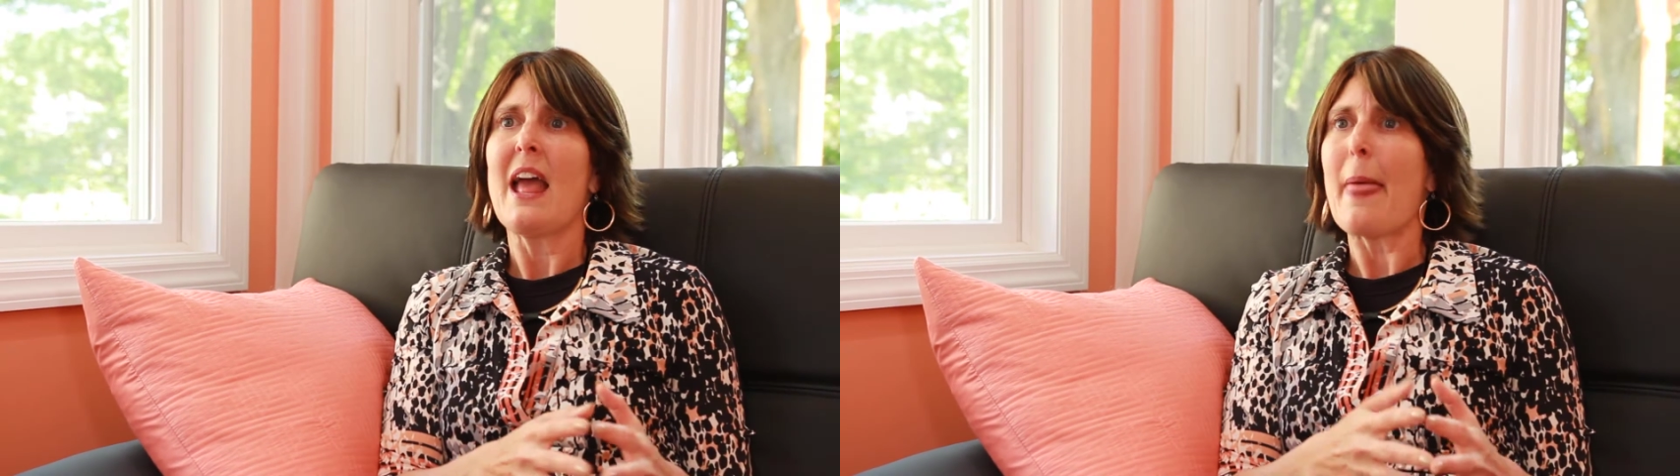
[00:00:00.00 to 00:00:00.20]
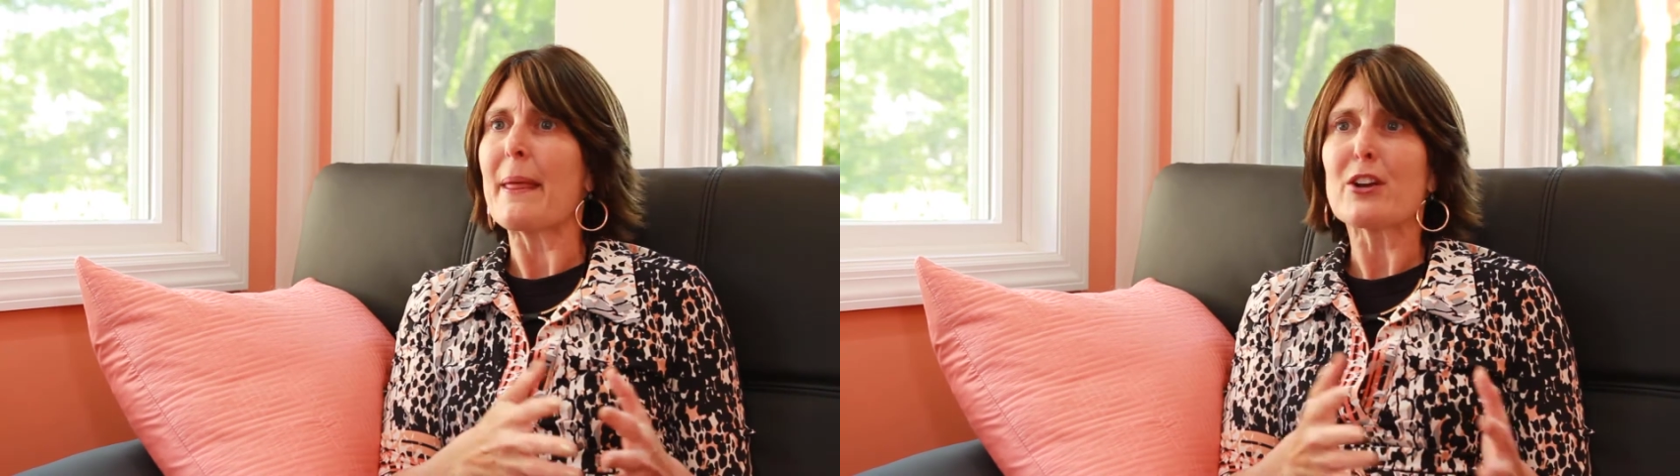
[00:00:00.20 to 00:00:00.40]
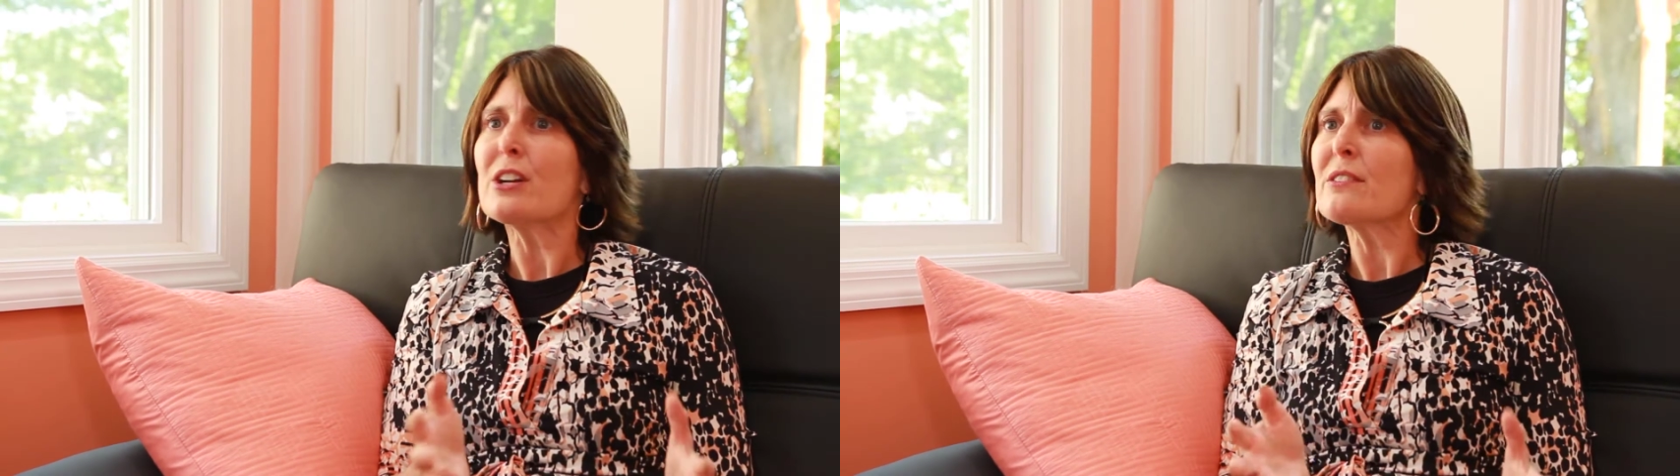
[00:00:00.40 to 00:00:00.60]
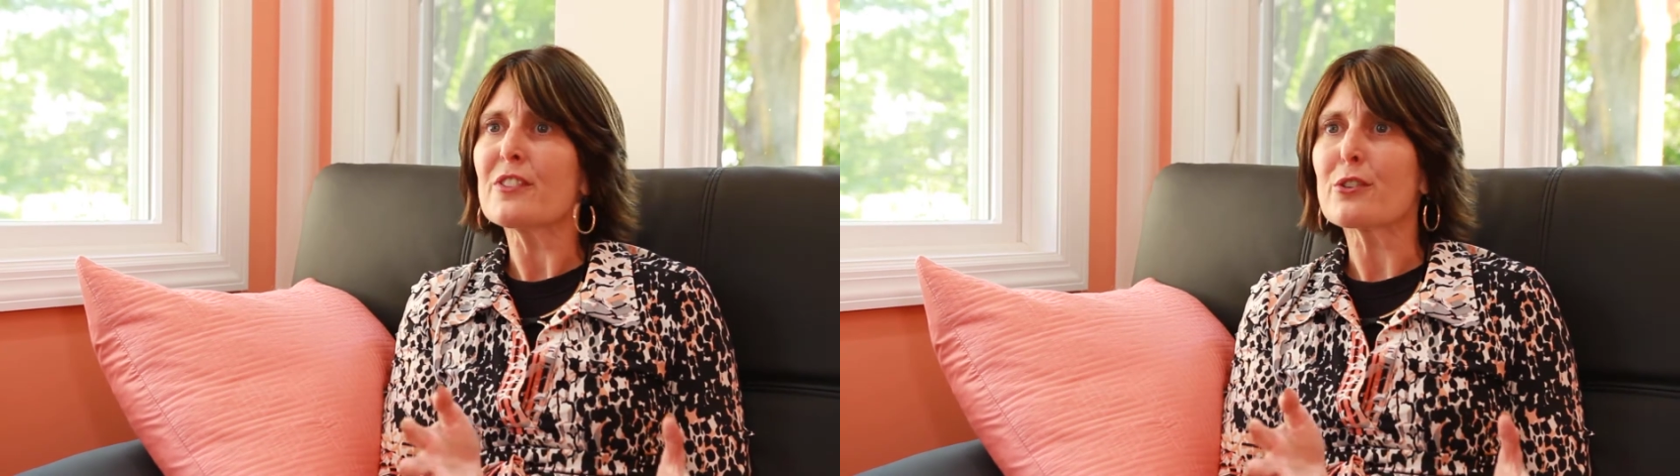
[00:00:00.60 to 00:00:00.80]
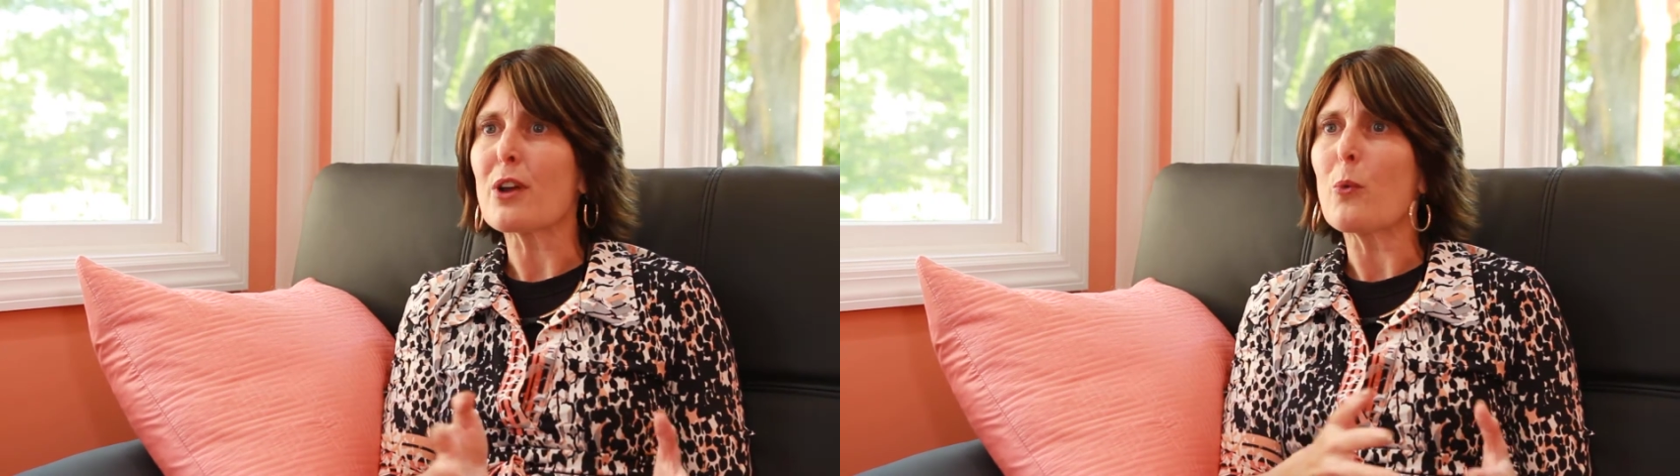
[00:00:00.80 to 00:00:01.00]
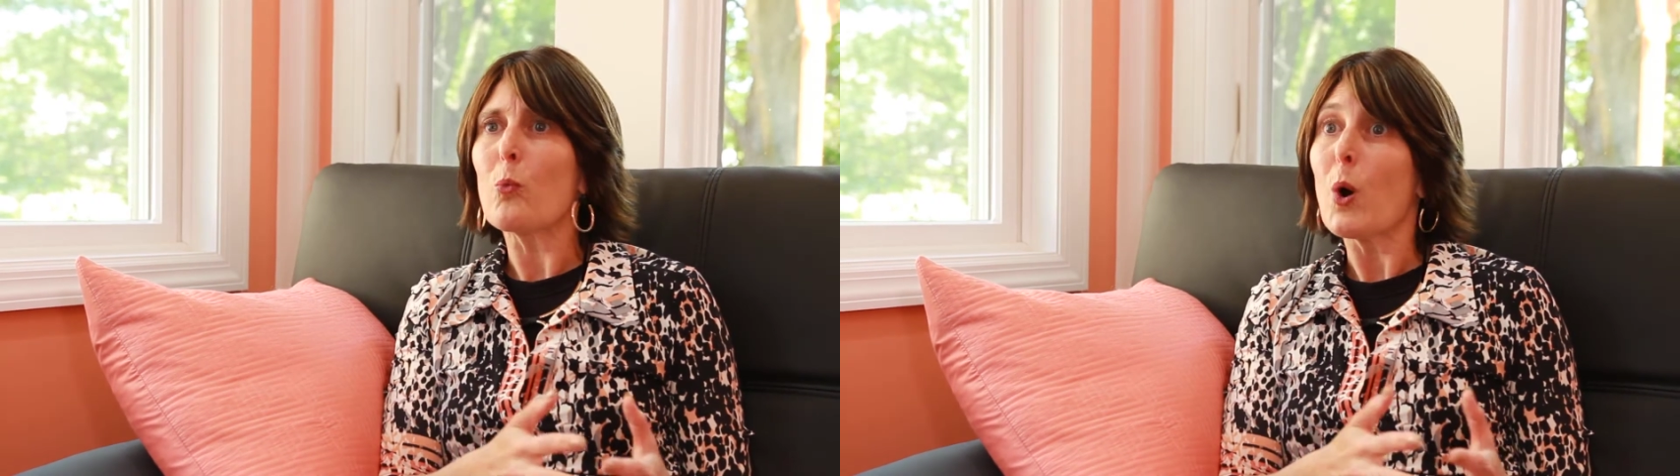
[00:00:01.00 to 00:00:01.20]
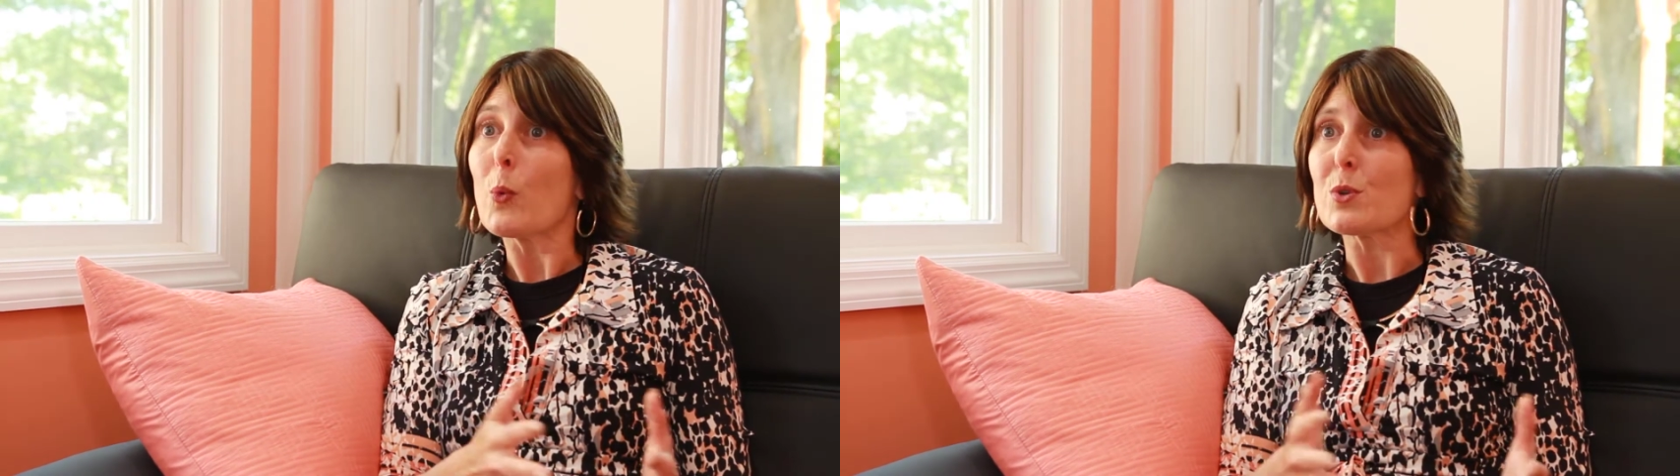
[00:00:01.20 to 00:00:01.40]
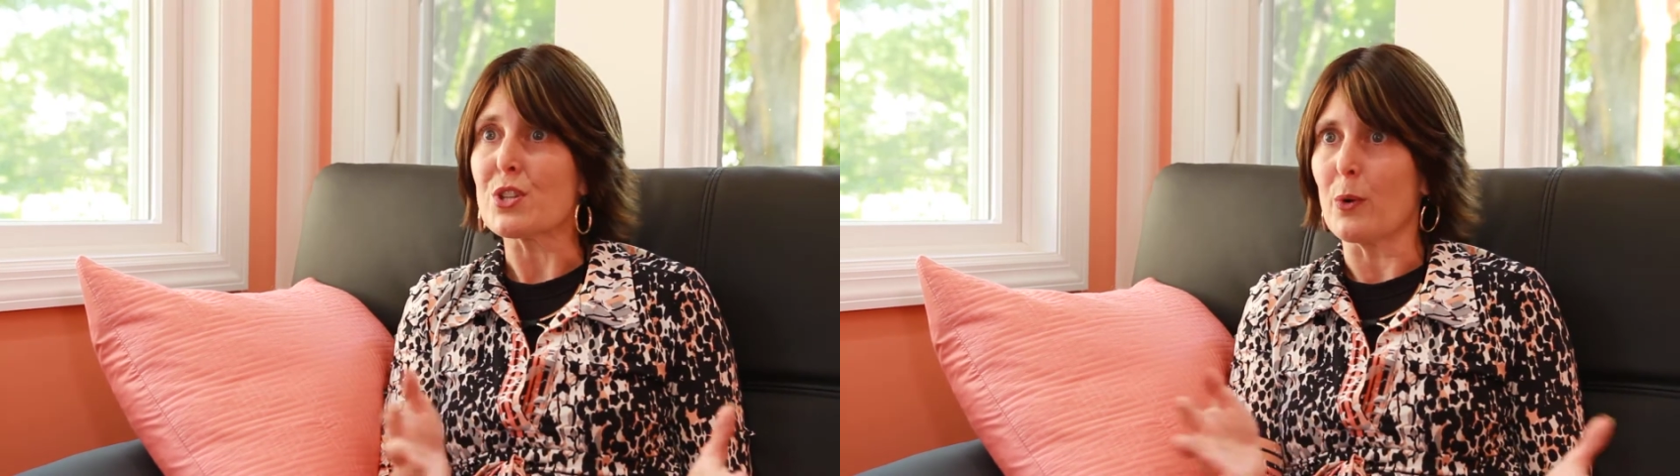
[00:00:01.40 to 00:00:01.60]
and they couldn't figure out what
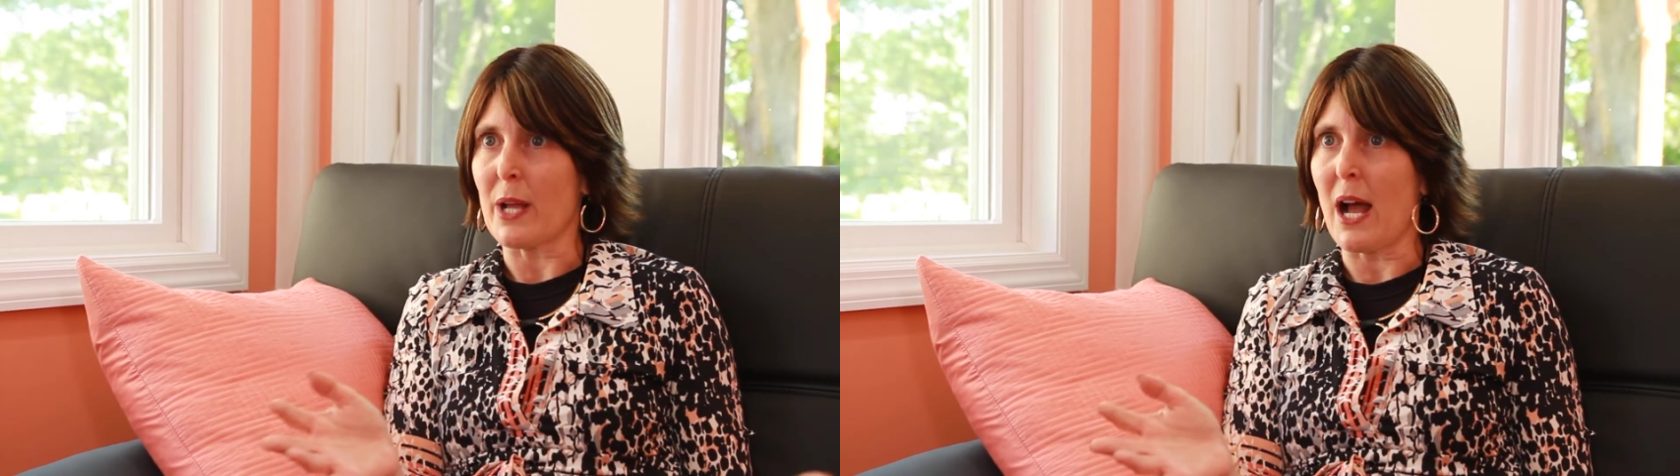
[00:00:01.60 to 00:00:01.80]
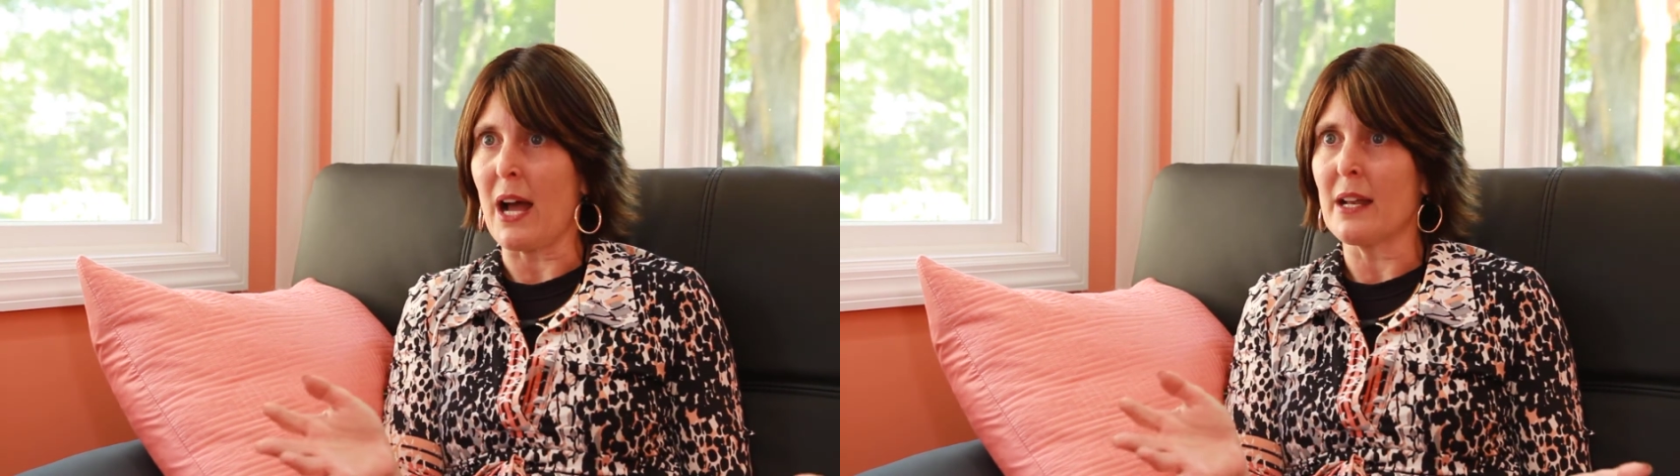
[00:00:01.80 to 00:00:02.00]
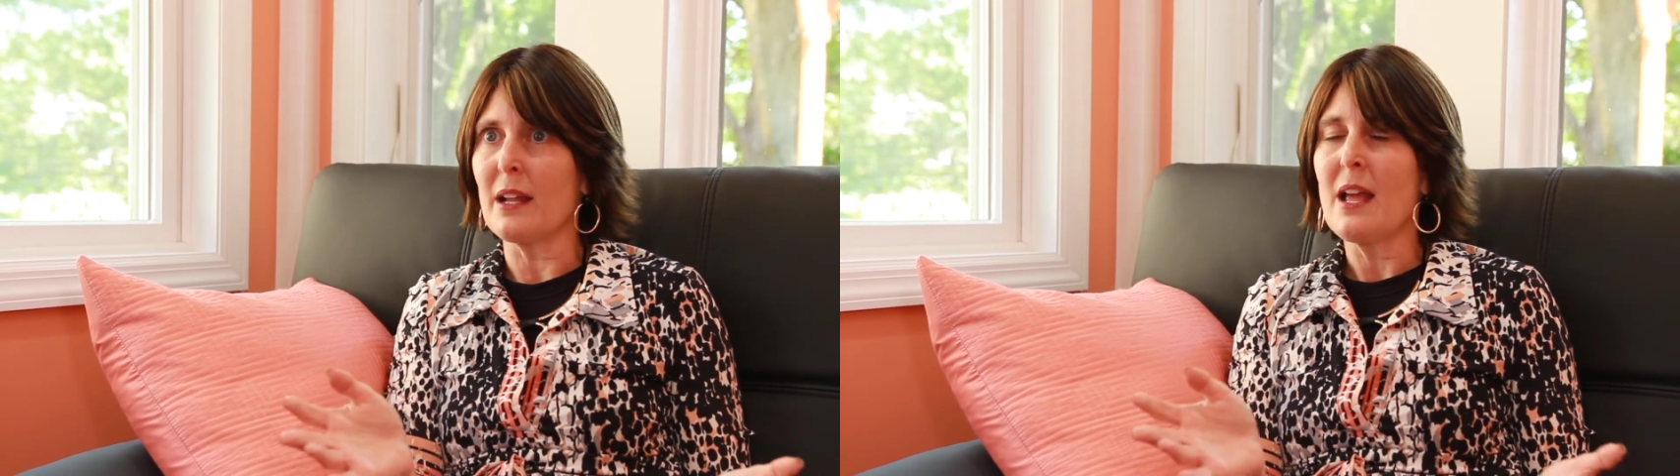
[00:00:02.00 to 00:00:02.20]
was going on.